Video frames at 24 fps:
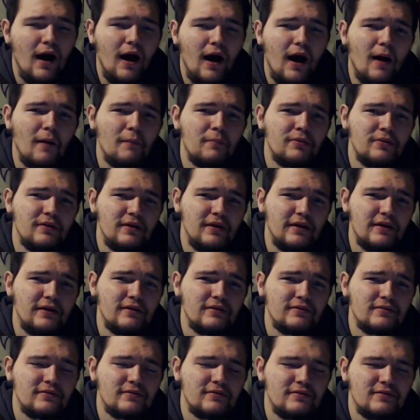
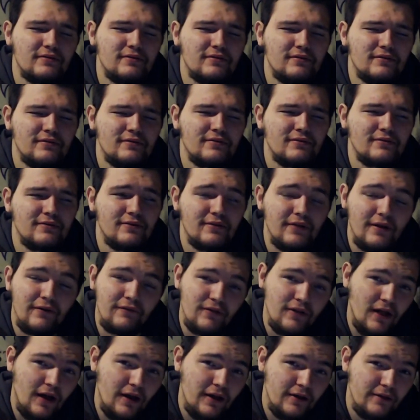Please leave a
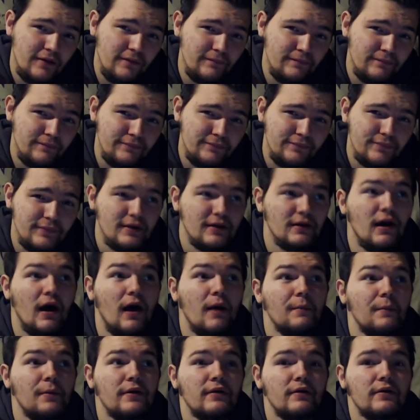like,
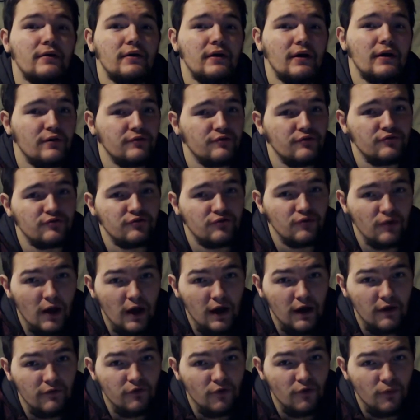comment, and
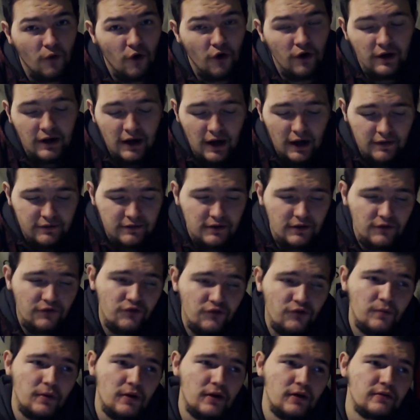subscribe for more content
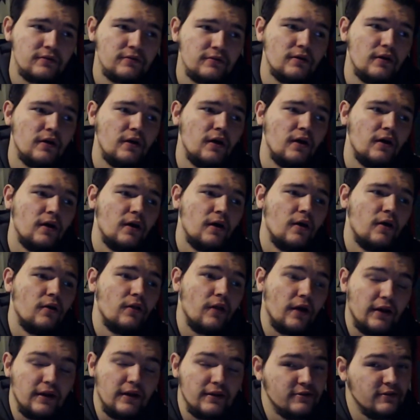from us.
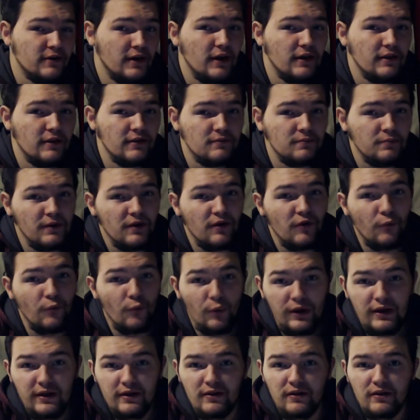Like I said, it's been a
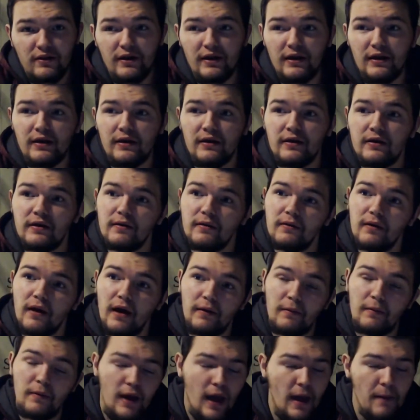weekly
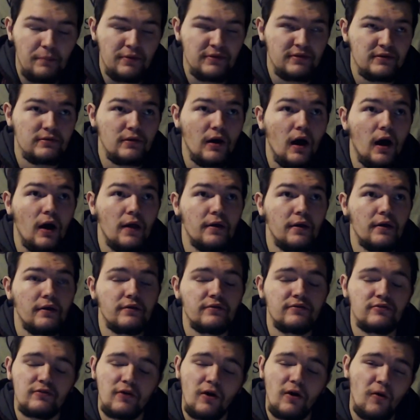episodic
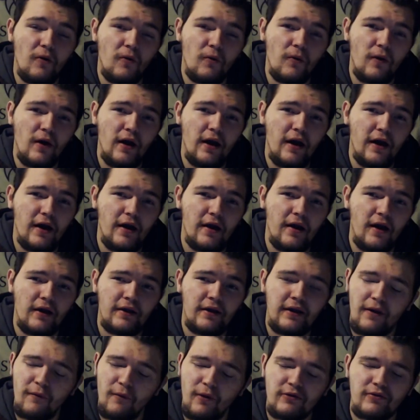show, and I
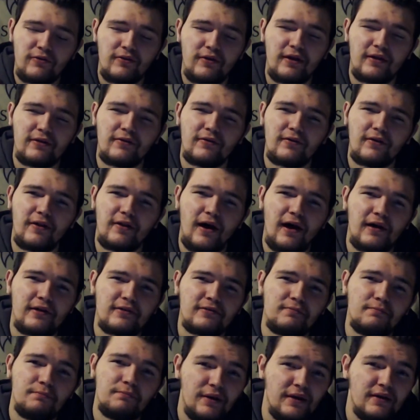can't wait to get to the last
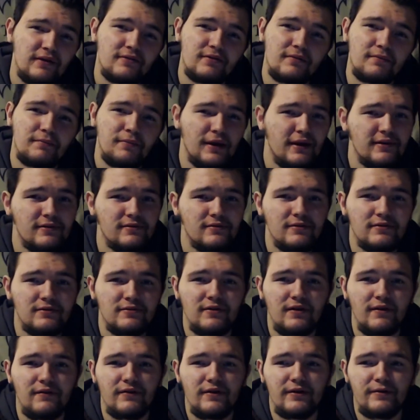bits and pieces
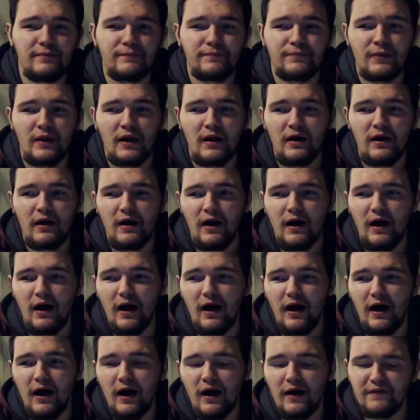of it.
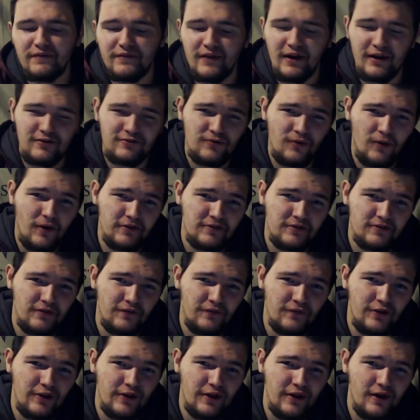Thanks for watching the
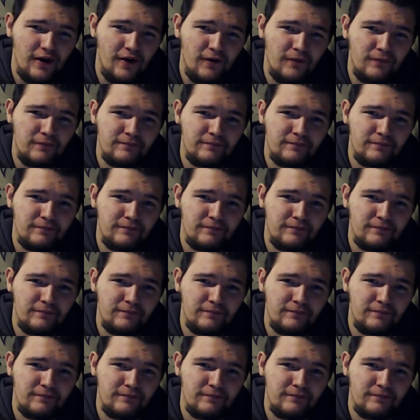video.